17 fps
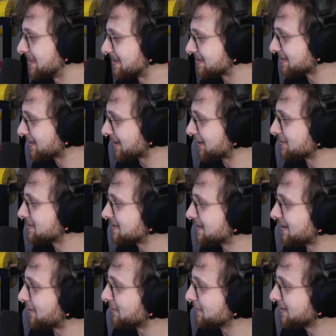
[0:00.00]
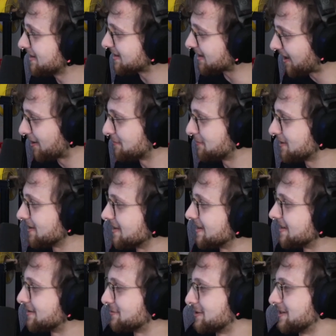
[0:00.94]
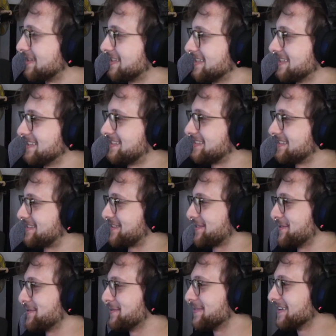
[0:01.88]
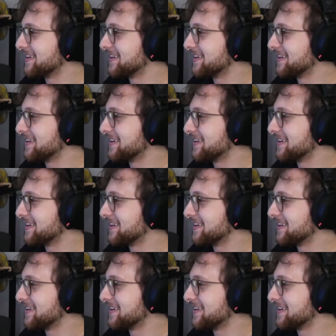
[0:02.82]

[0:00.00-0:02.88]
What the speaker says: So that was the only common link with Zoom.